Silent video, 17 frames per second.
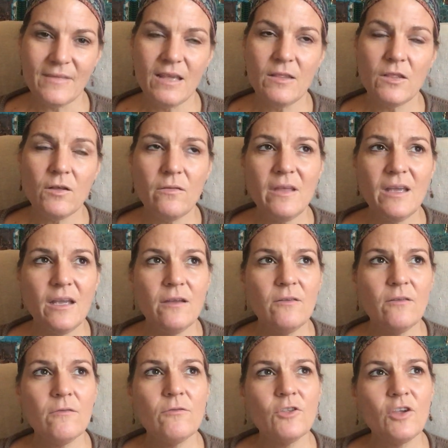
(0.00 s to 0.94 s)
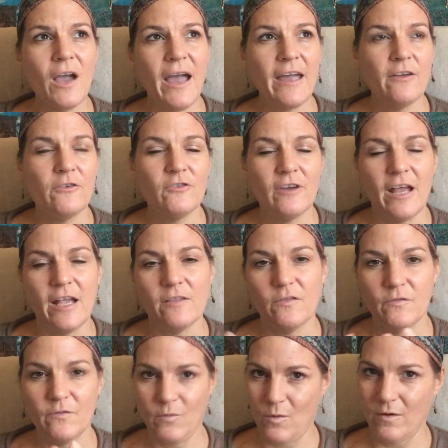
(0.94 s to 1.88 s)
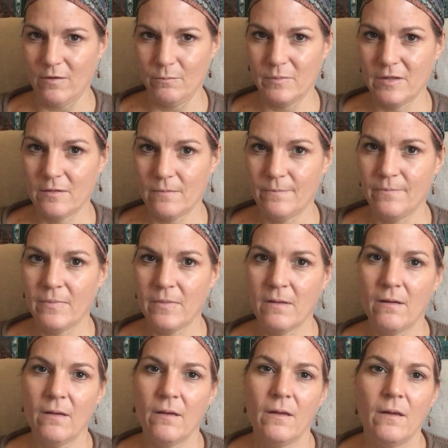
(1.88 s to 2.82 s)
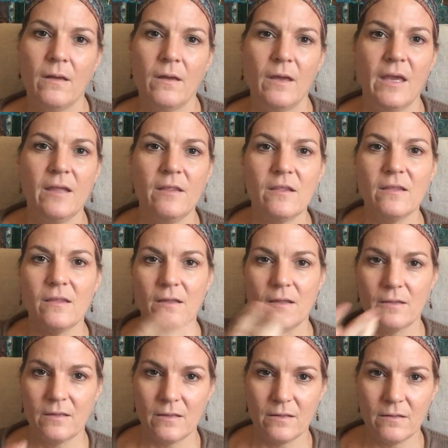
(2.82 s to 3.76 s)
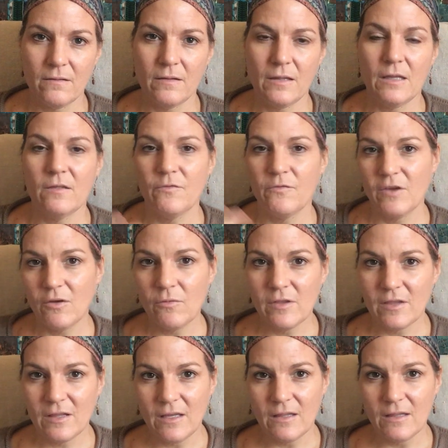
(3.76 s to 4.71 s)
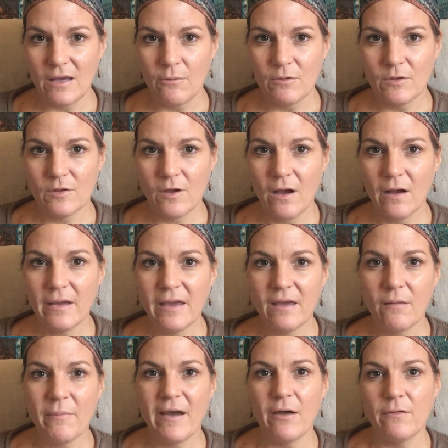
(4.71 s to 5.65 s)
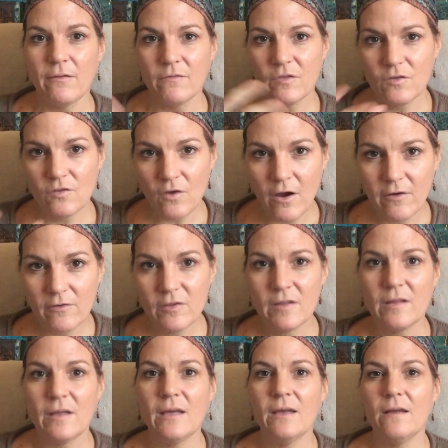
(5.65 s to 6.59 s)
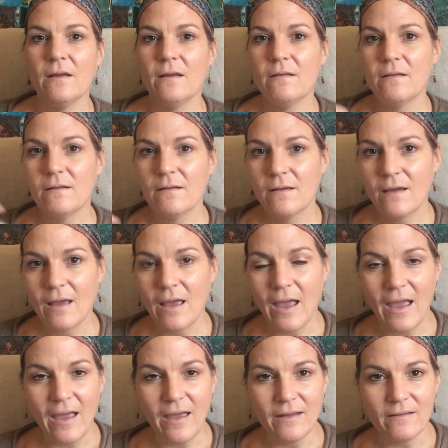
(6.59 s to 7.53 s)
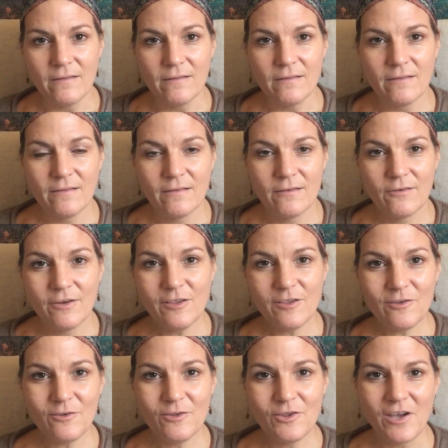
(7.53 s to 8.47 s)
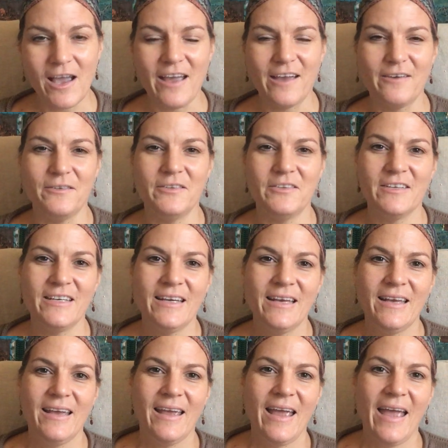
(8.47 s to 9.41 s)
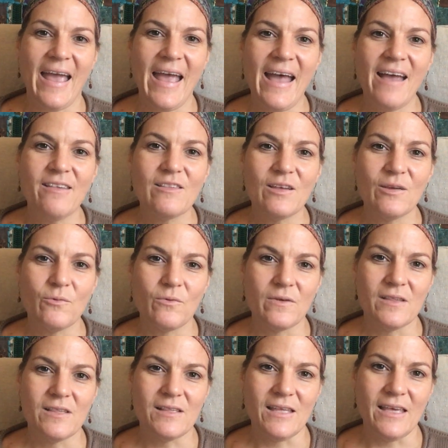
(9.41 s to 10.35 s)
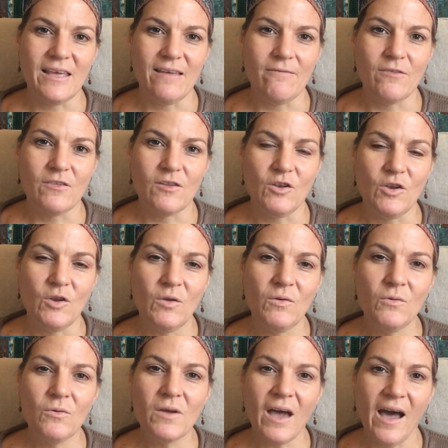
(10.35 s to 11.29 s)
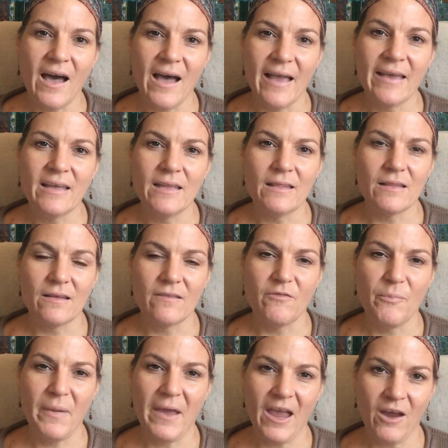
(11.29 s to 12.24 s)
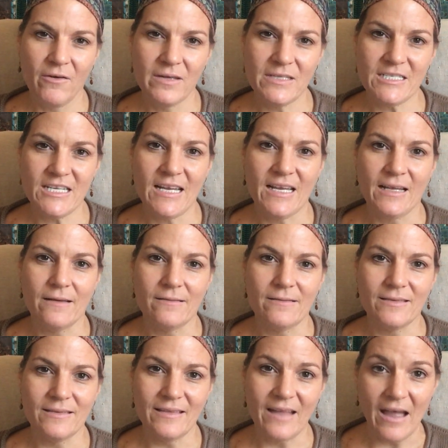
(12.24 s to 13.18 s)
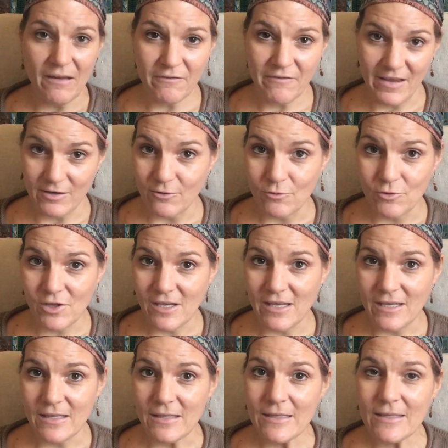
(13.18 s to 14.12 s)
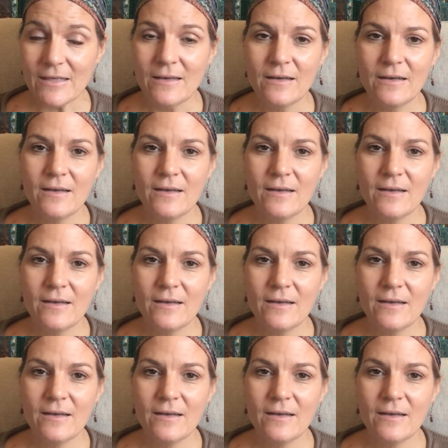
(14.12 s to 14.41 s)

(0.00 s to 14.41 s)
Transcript: So the inner child transforms into these frequencies I was talking about of starseed and crystal child as it receives new kinds of parenting love energies